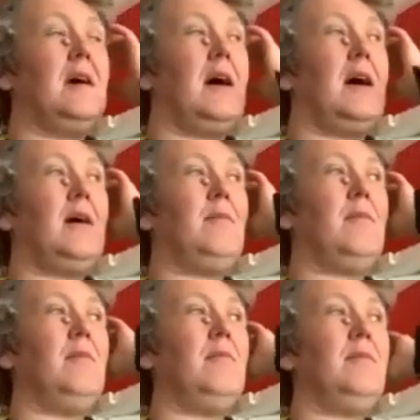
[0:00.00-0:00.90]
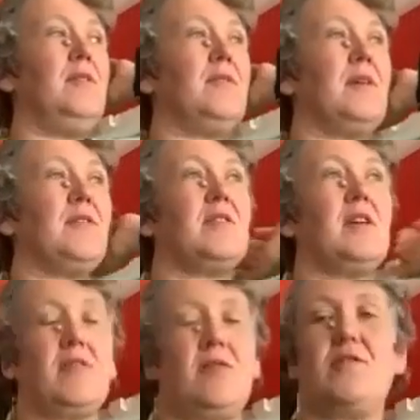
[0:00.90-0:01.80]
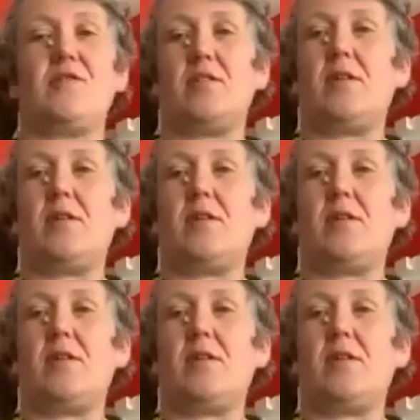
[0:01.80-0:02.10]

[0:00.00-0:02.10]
There is an increasing